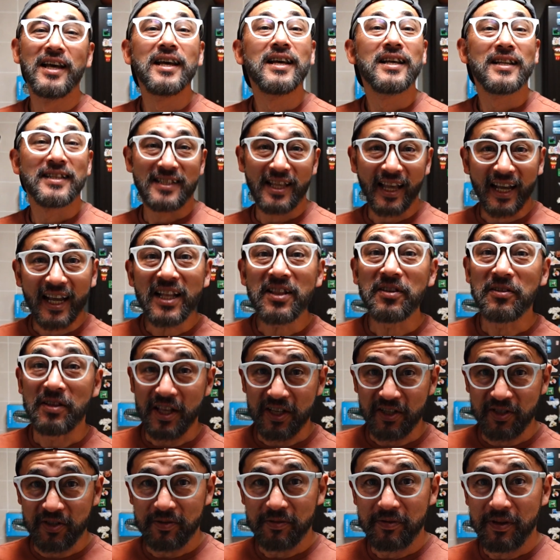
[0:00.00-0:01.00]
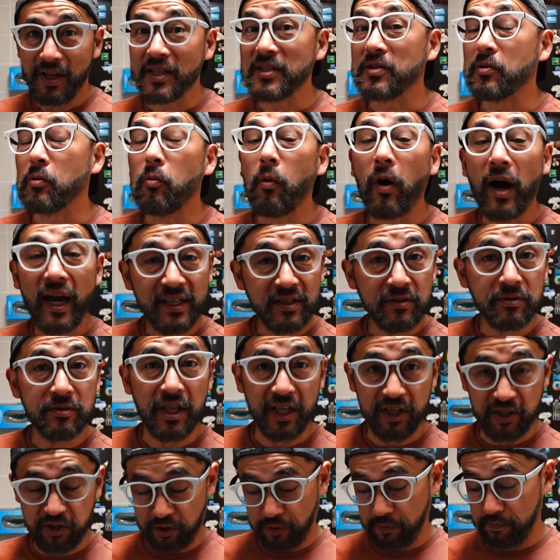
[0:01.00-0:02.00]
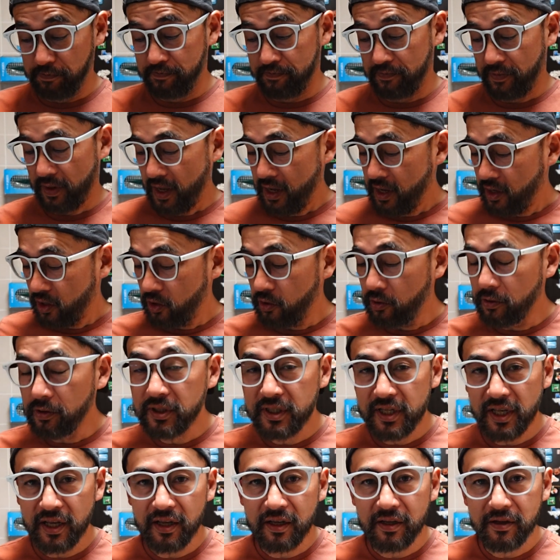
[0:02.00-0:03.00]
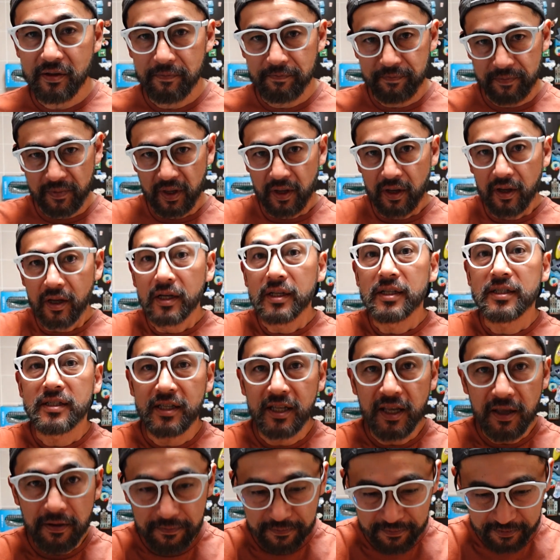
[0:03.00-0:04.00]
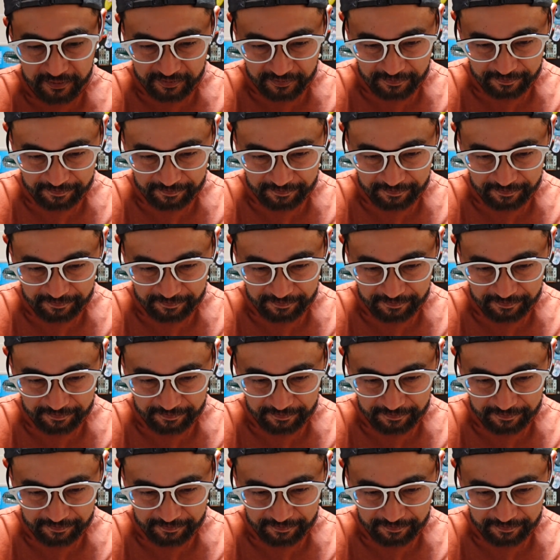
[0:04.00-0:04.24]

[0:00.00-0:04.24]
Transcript: Second dish is rice dish using seafood.